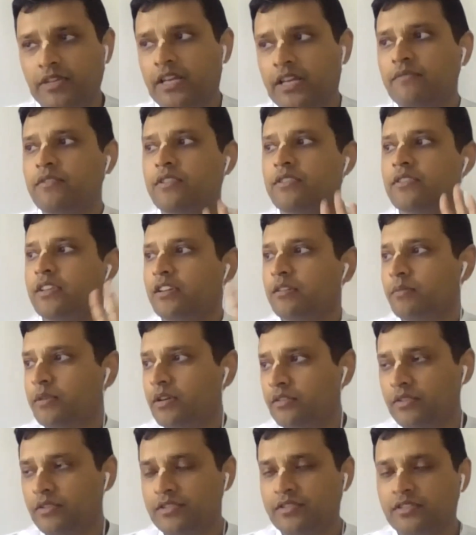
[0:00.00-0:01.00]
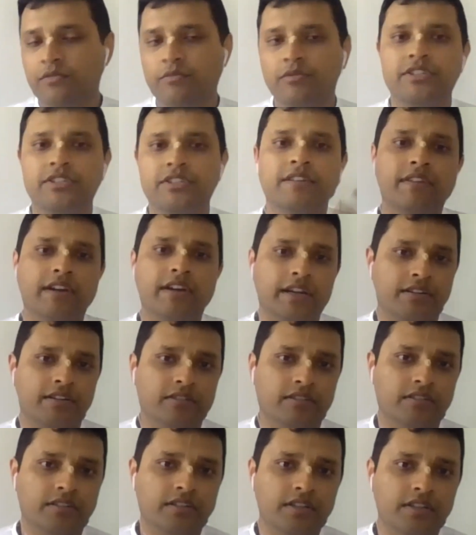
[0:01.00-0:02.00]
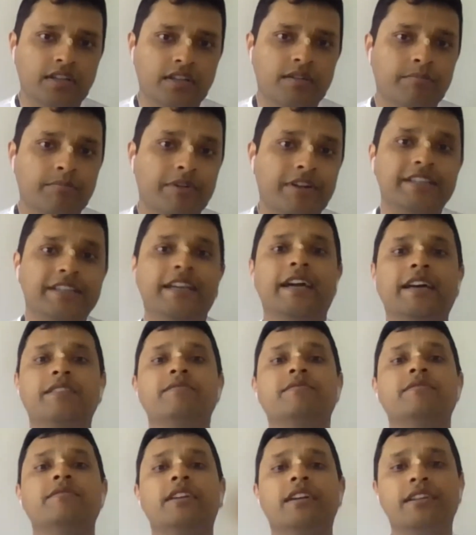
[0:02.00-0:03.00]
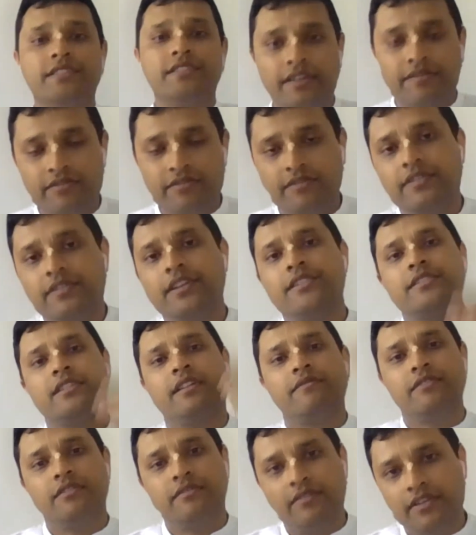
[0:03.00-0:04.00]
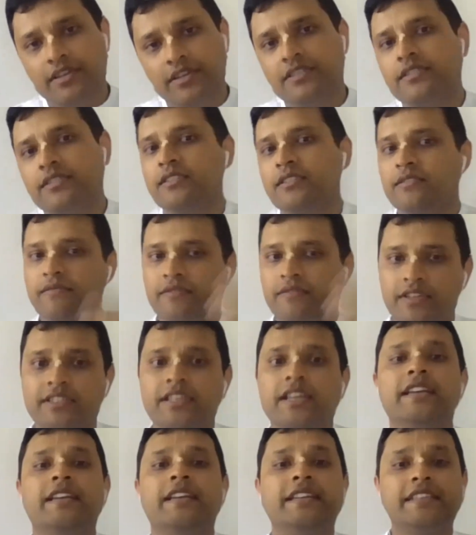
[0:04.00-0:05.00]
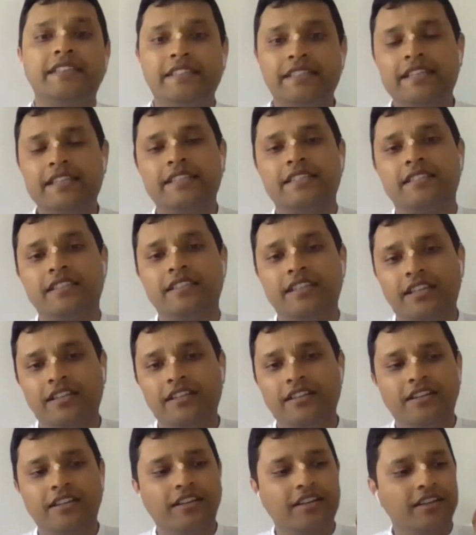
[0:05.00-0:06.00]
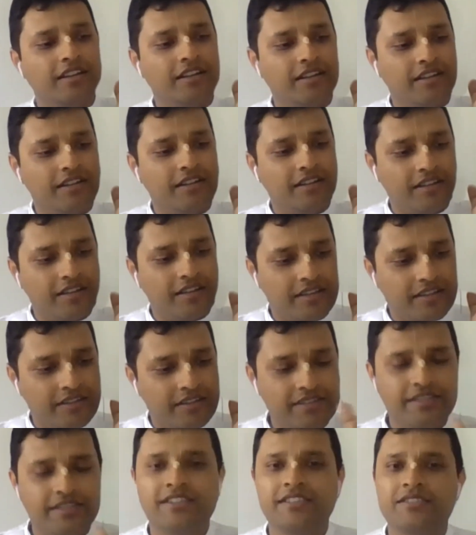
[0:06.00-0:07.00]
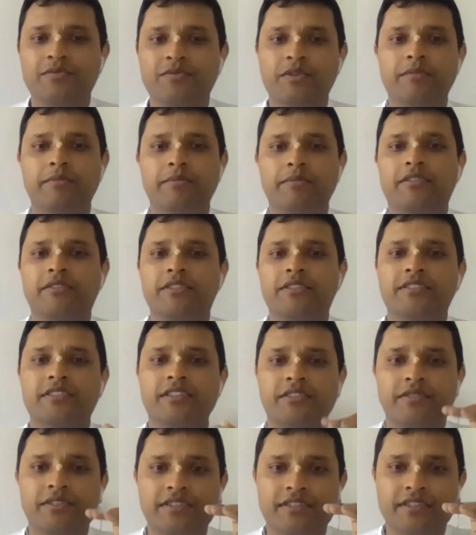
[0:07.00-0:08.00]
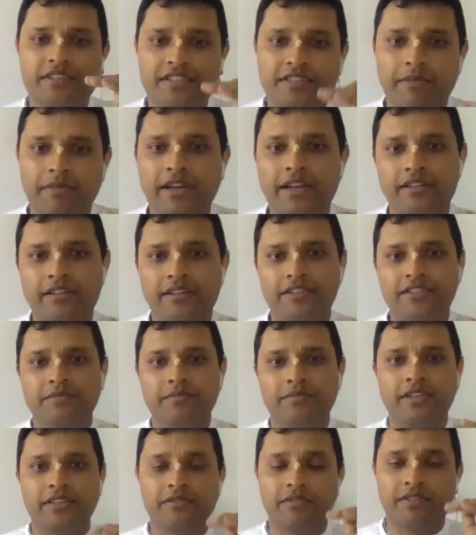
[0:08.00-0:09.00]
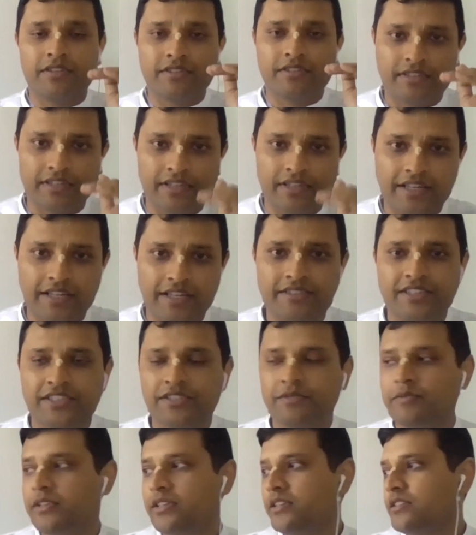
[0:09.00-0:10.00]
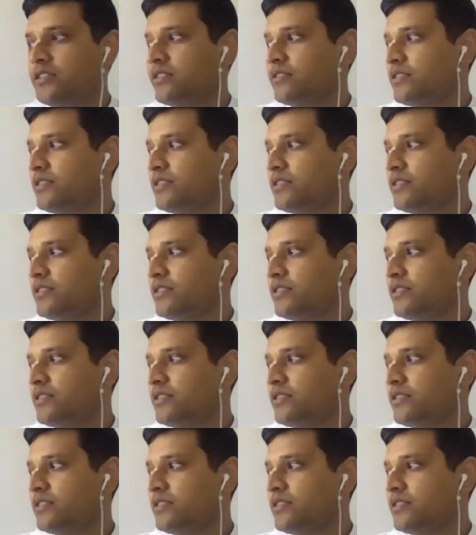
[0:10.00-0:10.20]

Everything about Krishna, whichever angle. But yet, verse after verse after verse after verse, he's listing, this is sweet about Krishna. Krishna's smile is sweet. Krishna's glance is sweet.